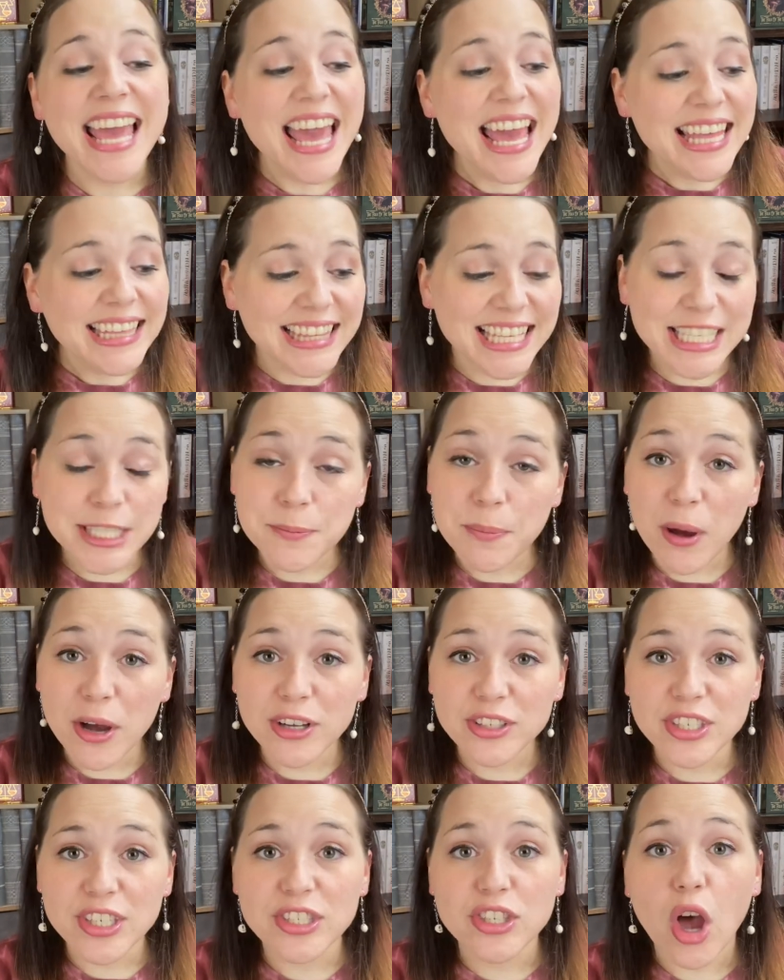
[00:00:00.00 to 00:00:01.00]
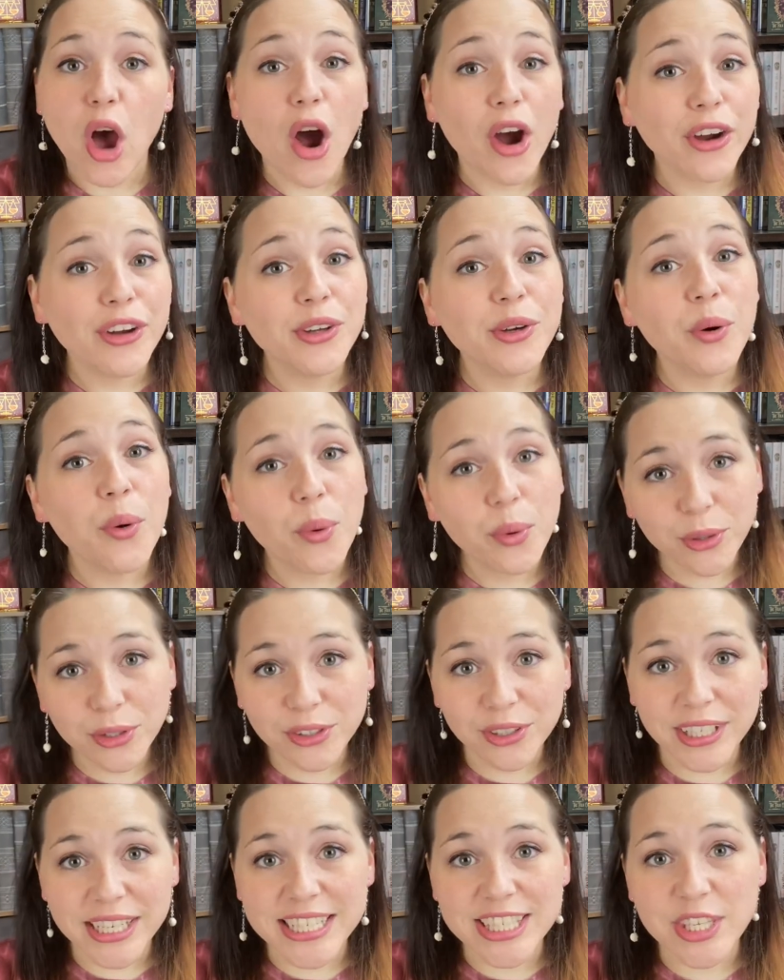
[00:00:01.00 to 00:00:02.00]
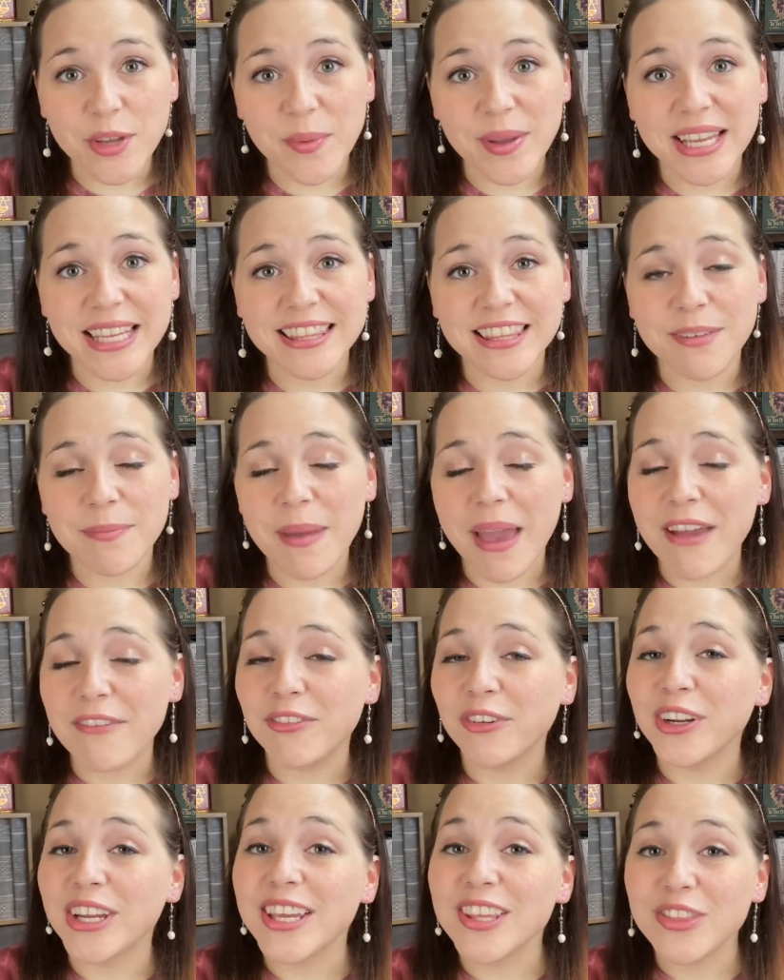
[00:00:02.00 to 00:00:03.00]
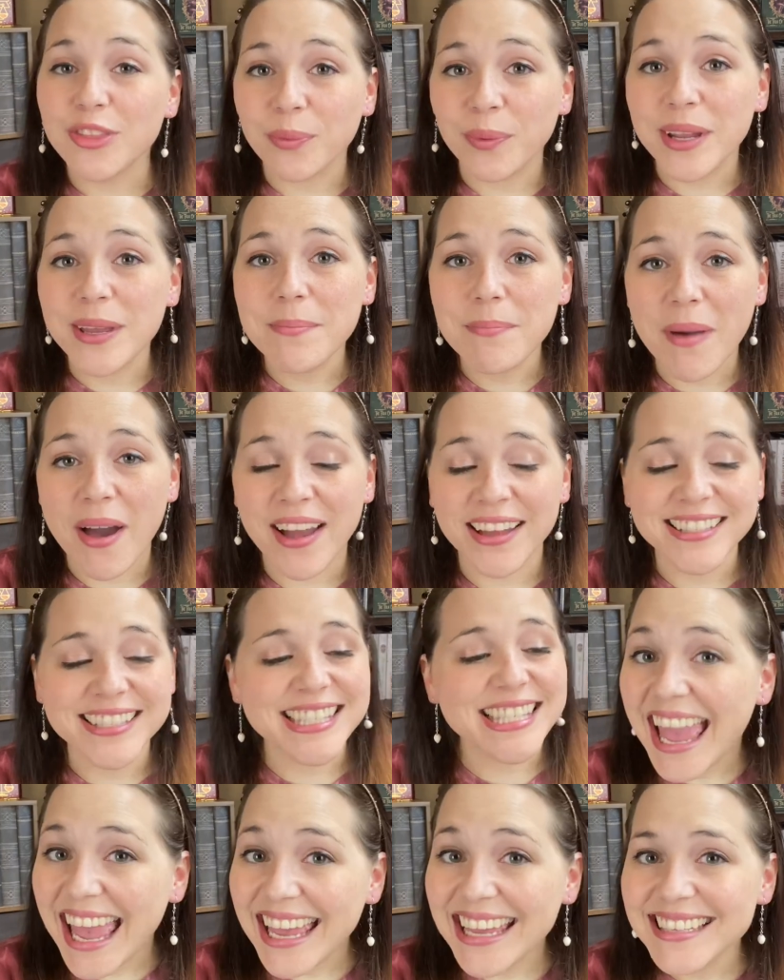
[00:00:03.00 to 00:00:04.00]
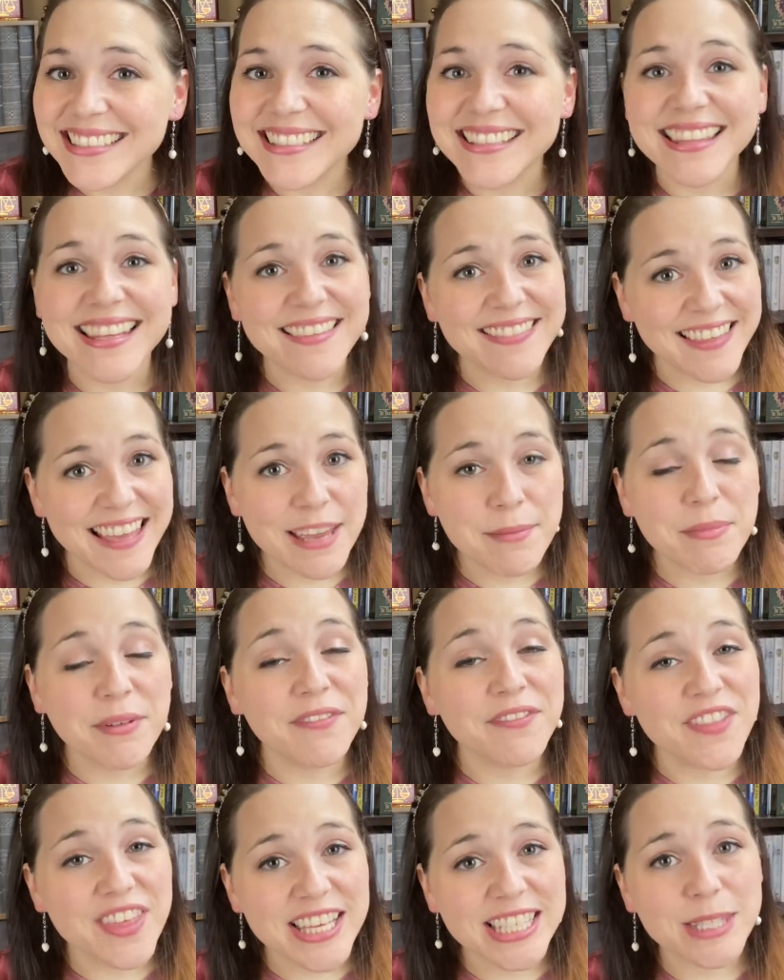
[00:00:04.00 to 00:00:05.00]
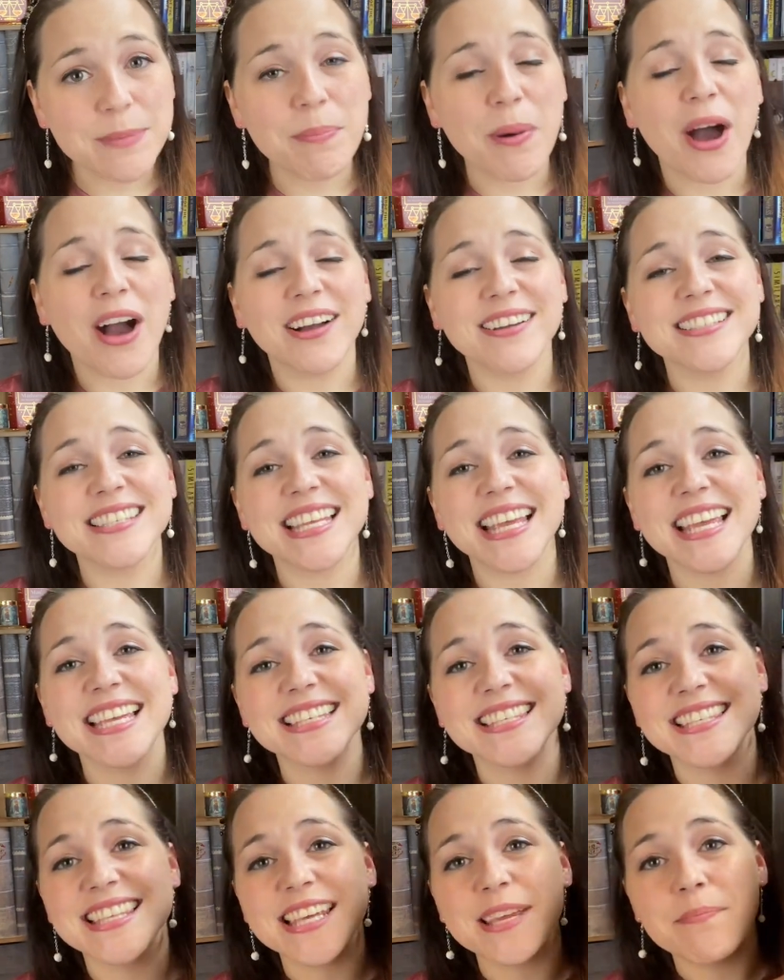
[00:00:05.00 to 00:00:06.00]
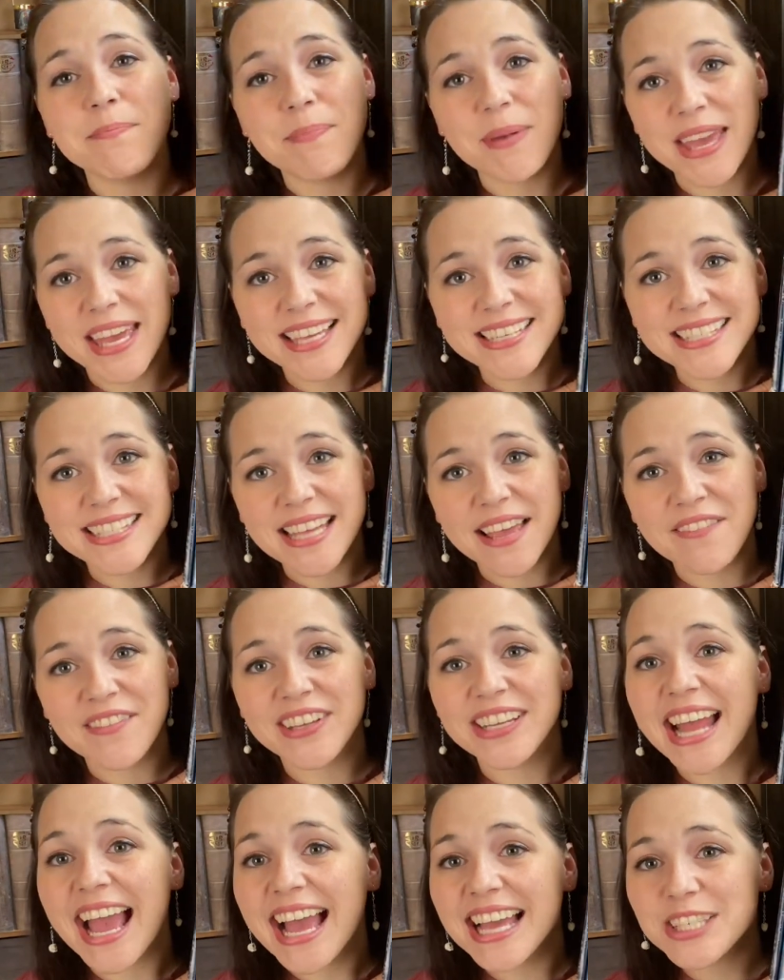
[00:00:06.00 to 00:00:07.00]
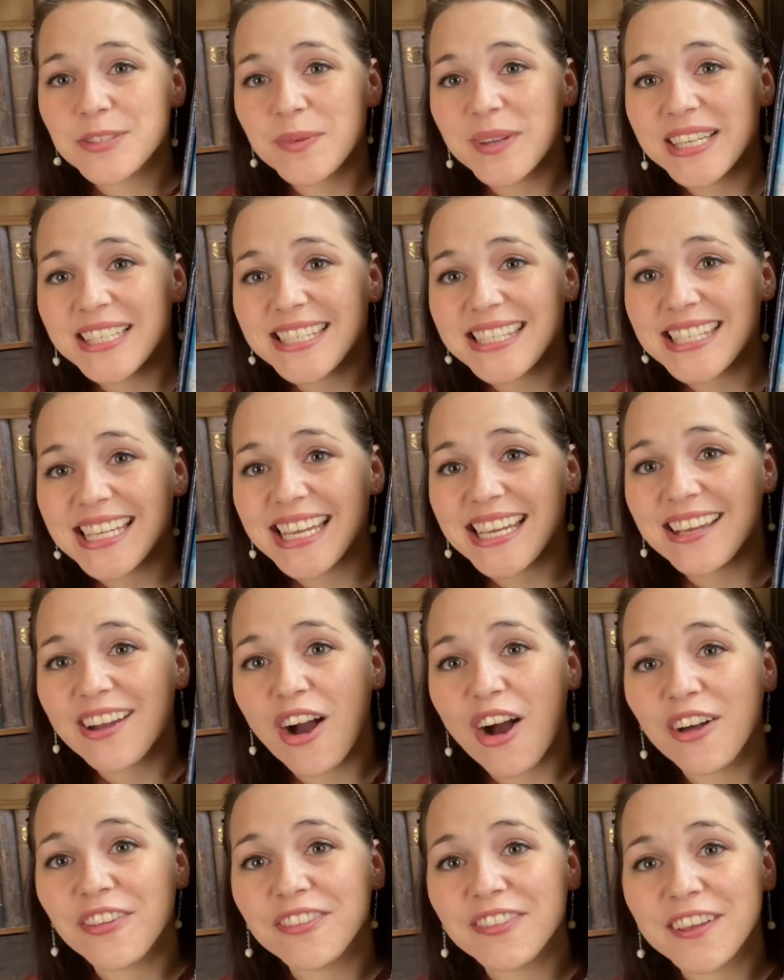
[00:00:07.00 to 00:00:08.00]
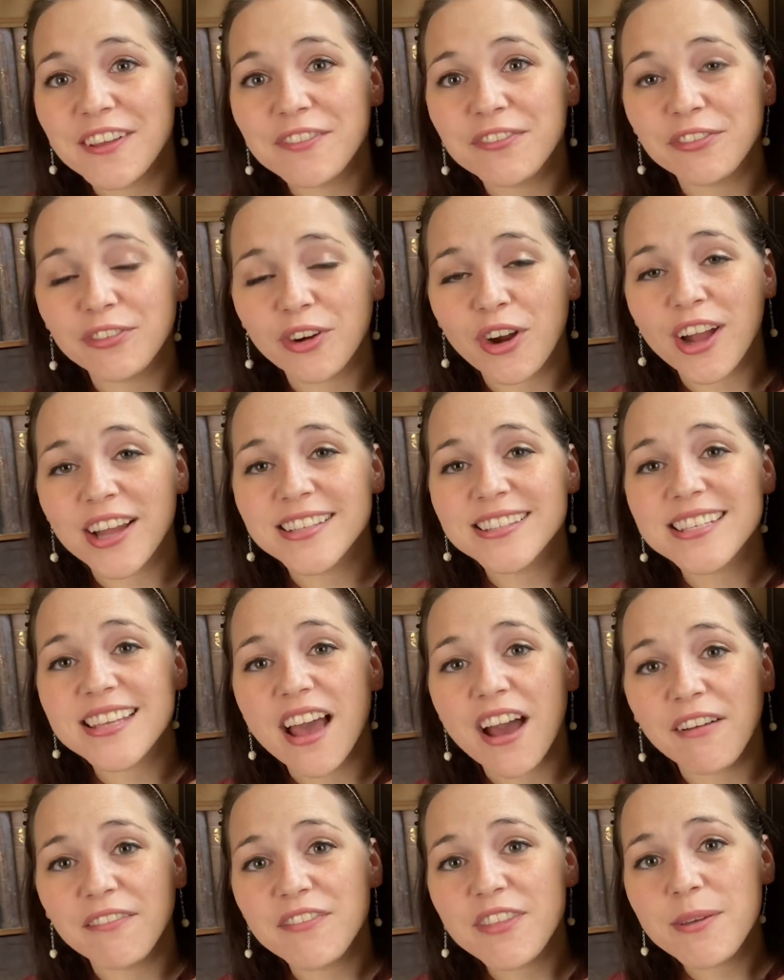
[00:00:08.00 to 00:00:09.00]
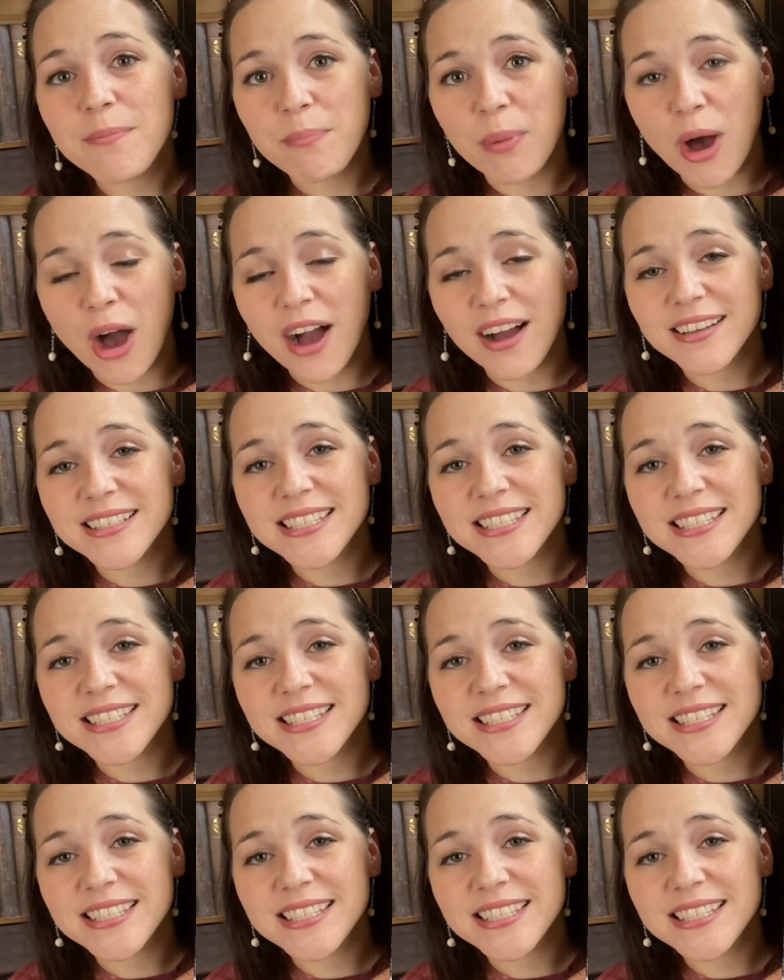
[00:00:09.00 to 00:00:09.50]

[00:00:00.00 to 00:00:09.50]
These boxes are quarterly, so we get them every 3 months. And the theme of this box is the Big Seven, as we can see on the front of the box.